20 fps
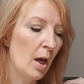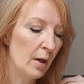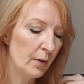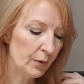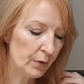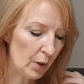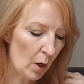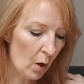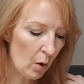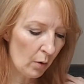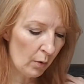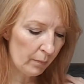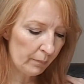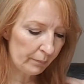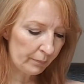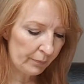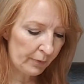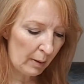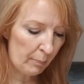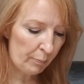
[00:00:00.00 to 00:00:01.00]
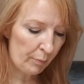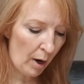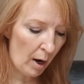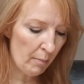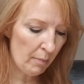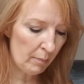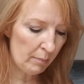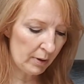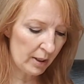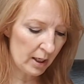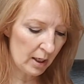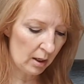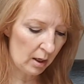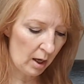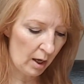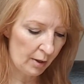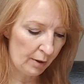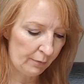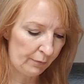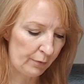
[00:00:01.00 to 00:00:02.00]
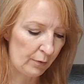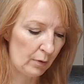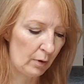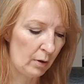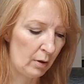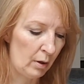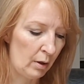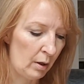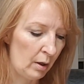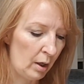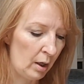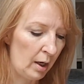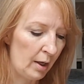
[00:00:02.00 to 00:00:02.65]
so there are probably a lot of uh,